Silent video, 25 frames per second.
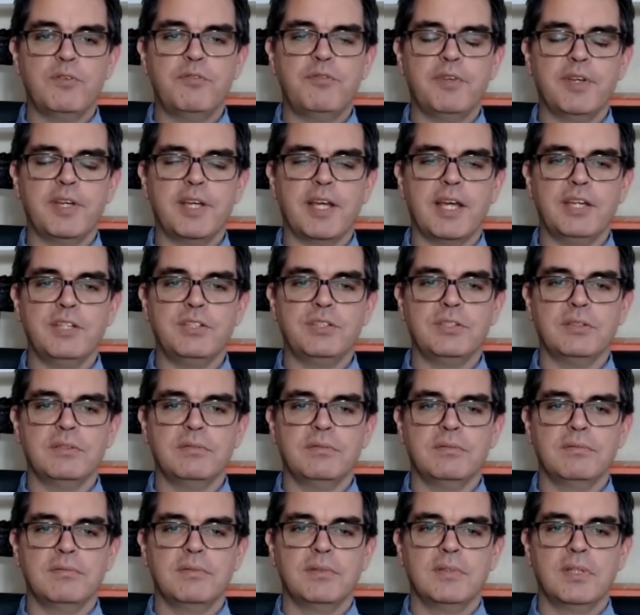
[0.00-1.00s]
a
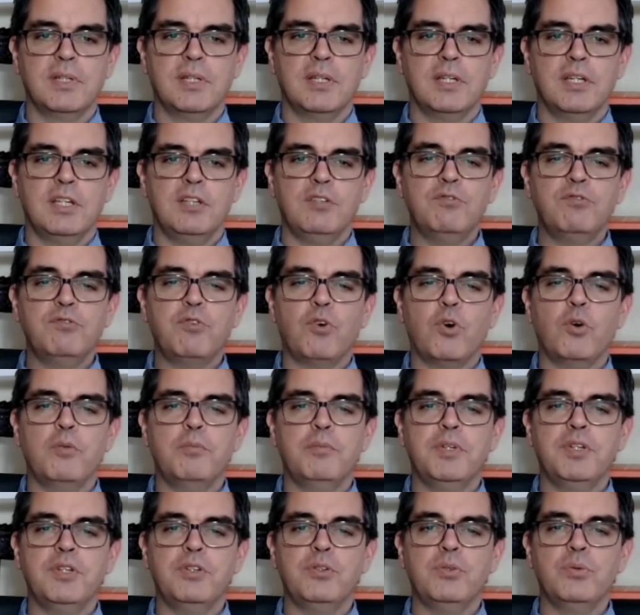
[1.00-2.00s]
notification
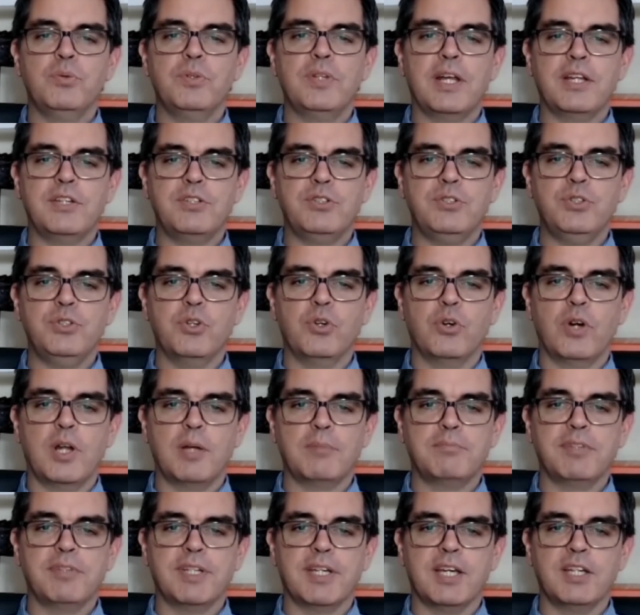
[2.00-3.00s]
informing you that your
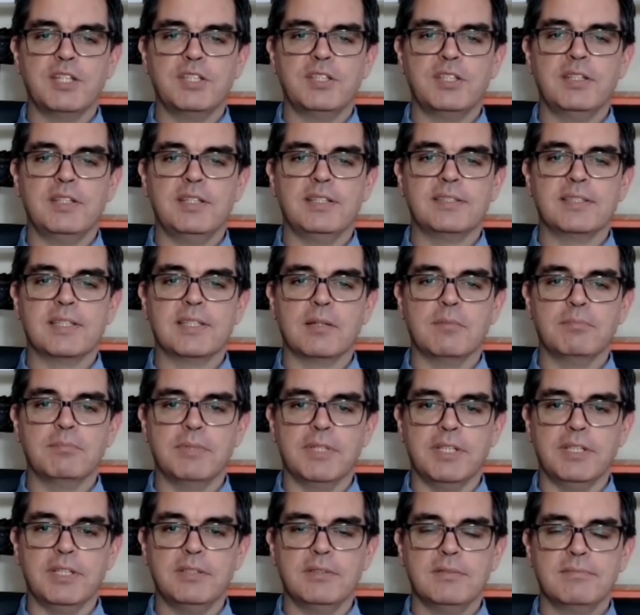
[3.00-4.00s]
application is
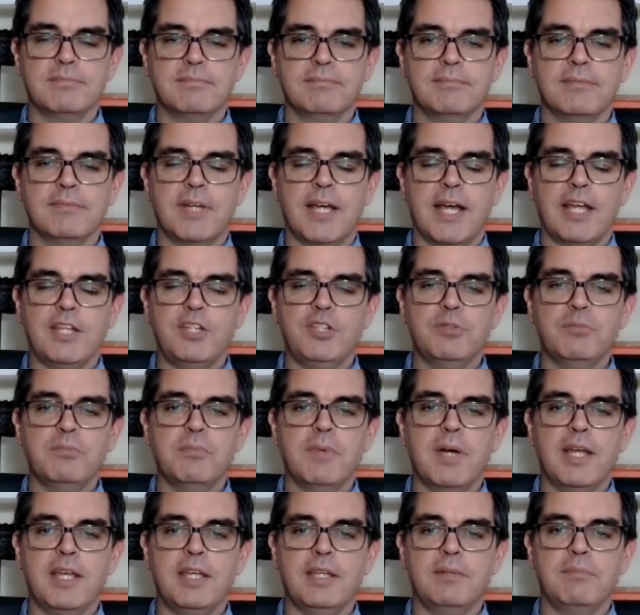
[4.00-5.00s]
complete and you
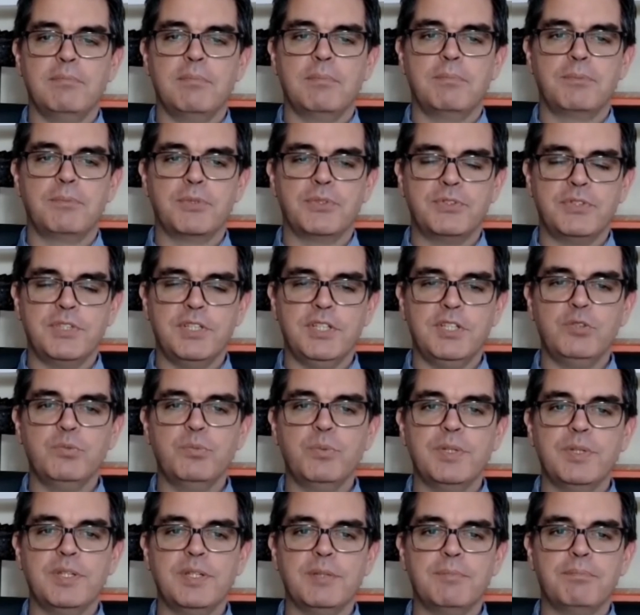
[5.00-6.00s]
may
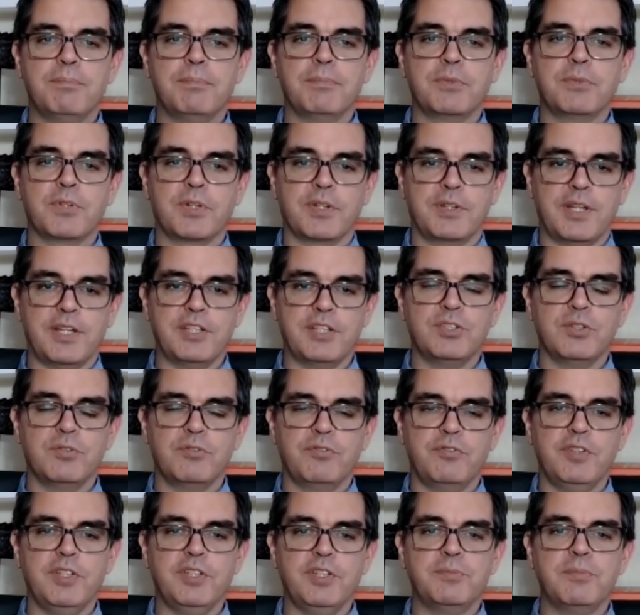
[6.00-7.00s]
proceed with the
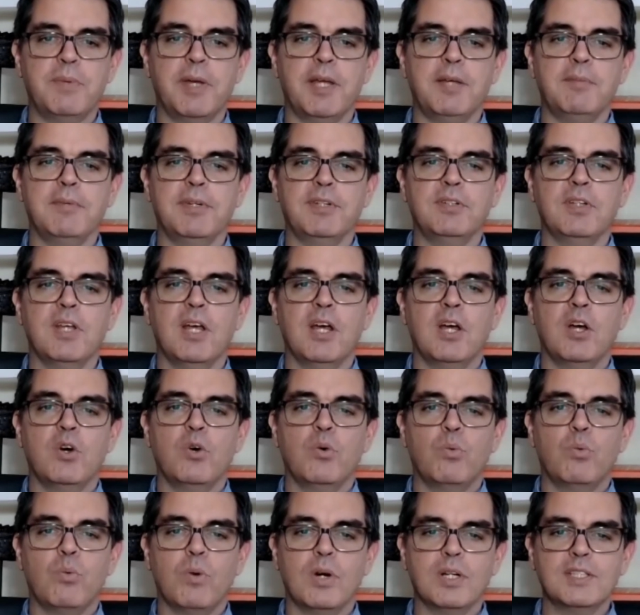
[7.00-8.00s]
credential fees payment
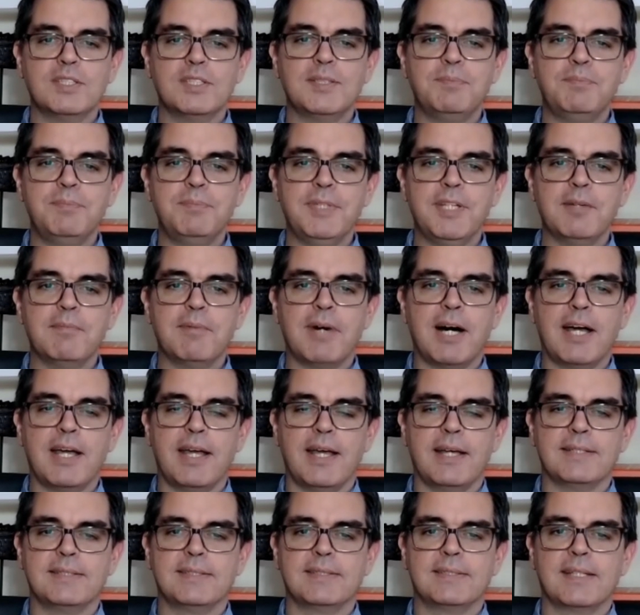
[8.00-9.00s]
once
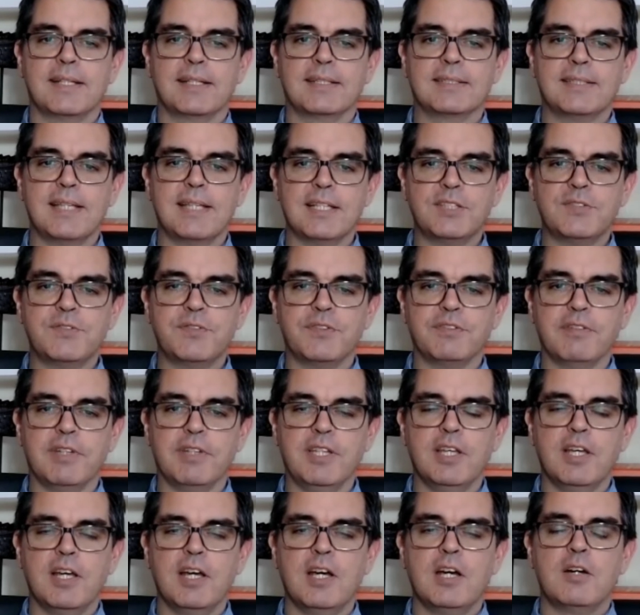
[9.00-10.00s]
PMI has
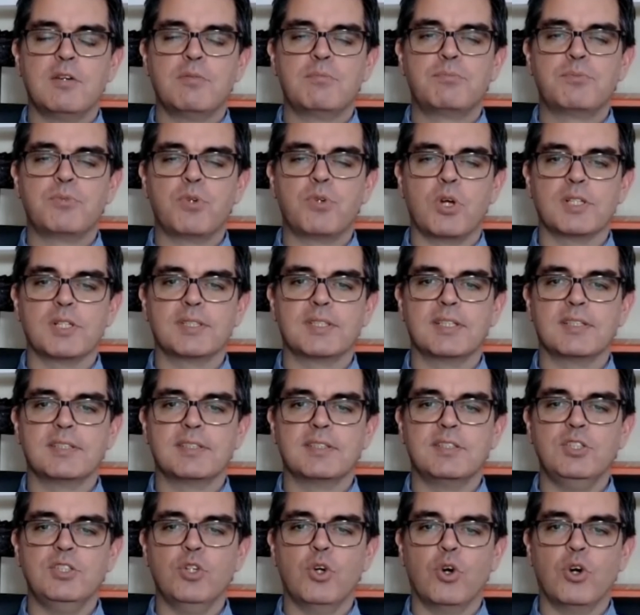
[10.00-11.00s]
successfully
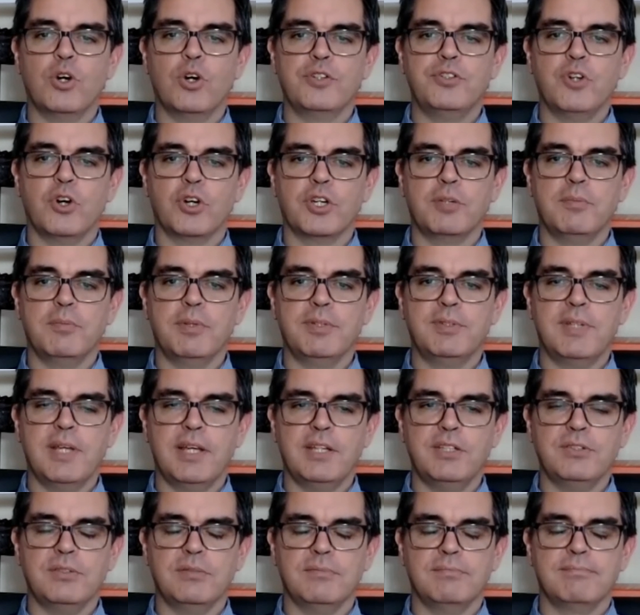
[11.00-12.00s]
processed your
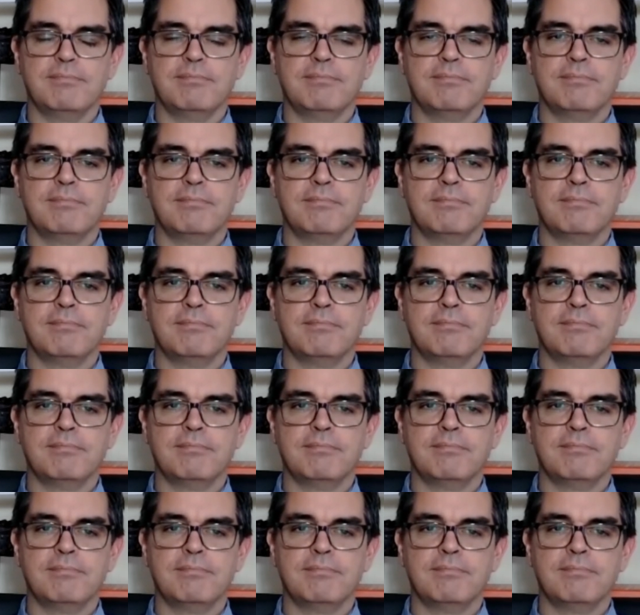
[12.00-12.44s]
documentation.